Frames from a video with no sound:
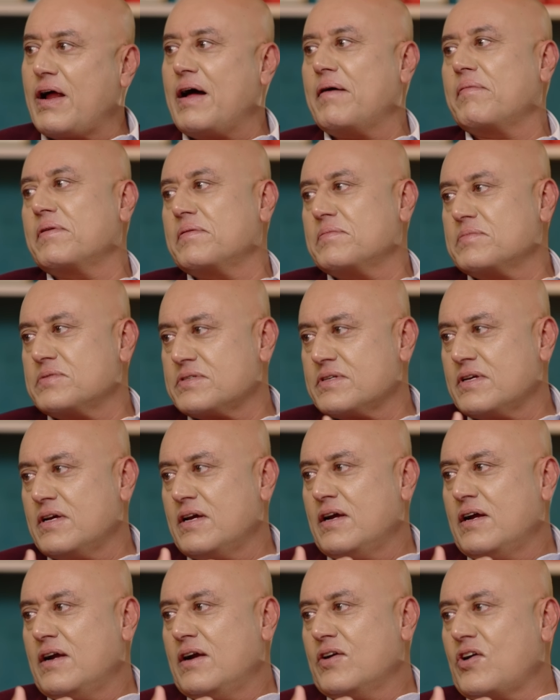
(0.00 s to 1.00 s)
problems,
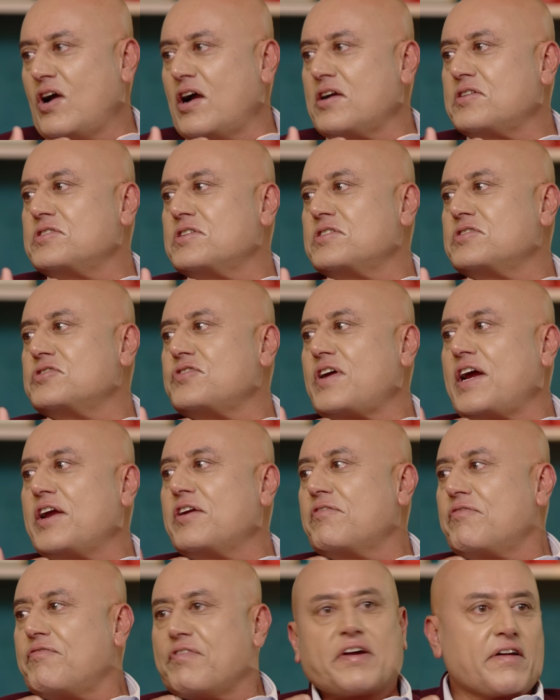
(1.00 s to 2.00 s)
not just trying
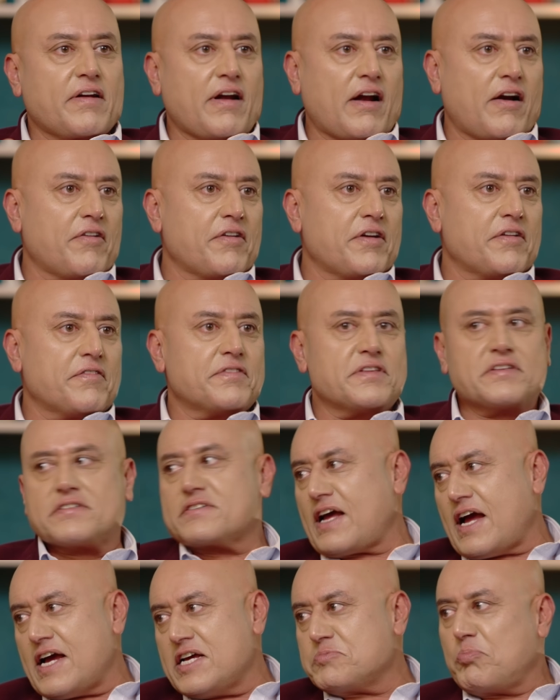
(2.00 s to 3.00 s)
to figure out if this
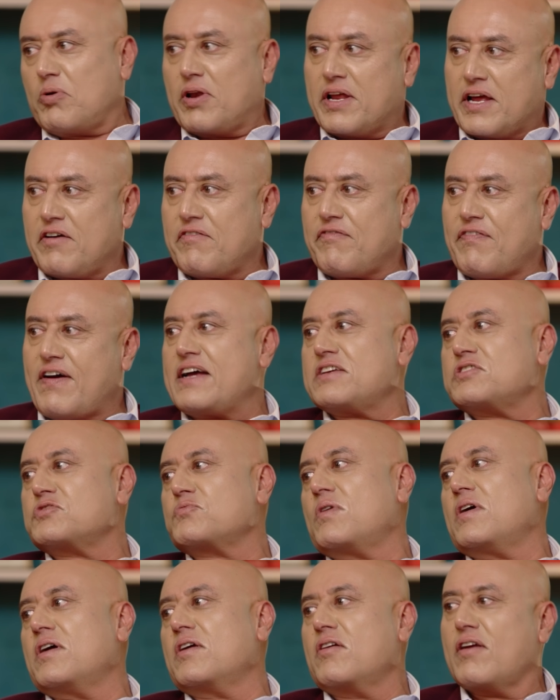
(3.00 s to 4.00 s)
guy is pulling a fast
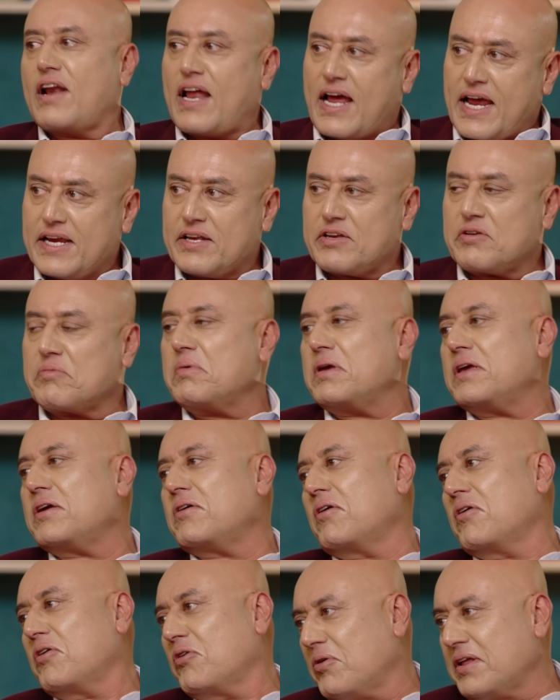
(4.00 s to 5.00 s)
one or lying to me
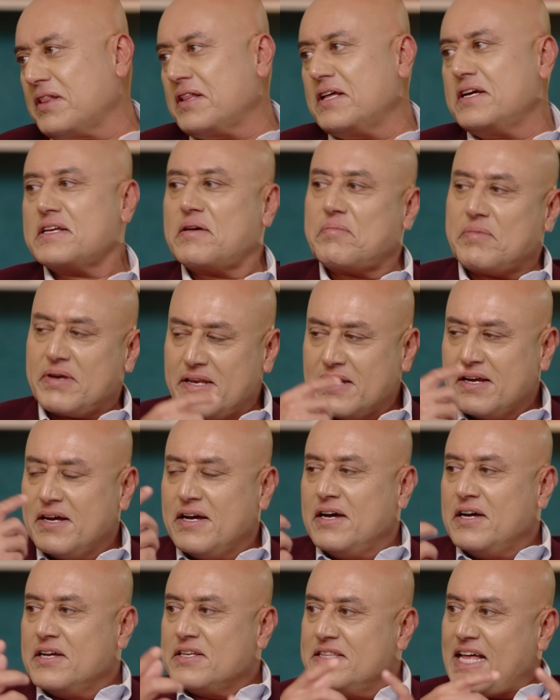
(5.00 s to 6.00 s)
or doing this. I mean,
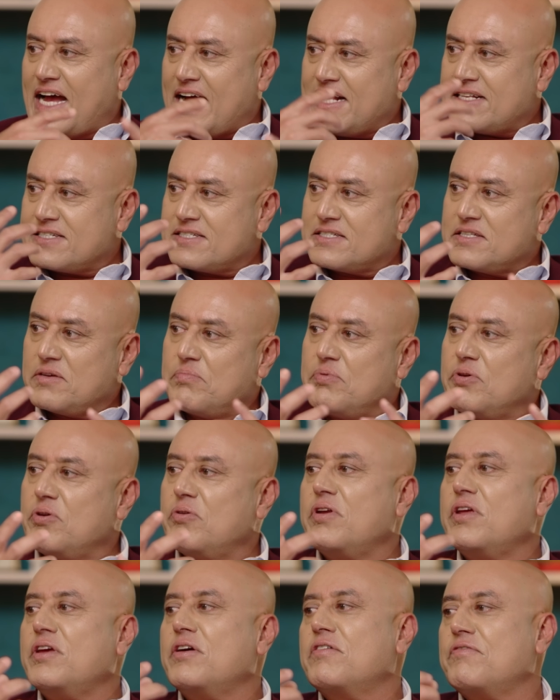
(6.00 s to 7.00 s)
that's the
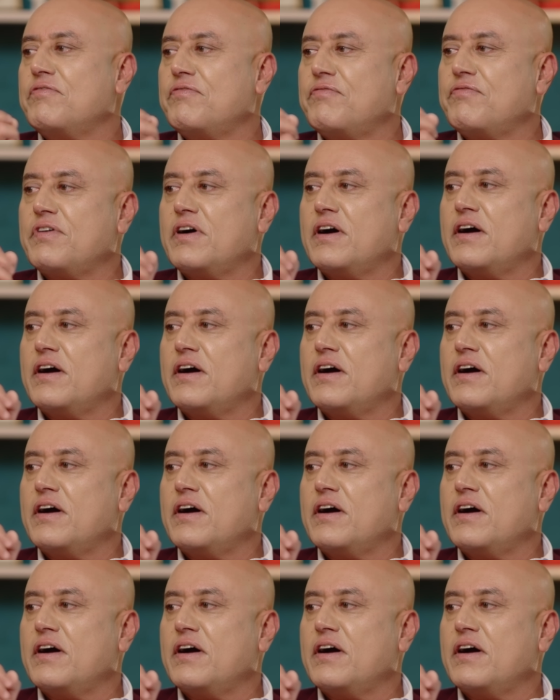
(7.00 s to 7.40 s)
beauty of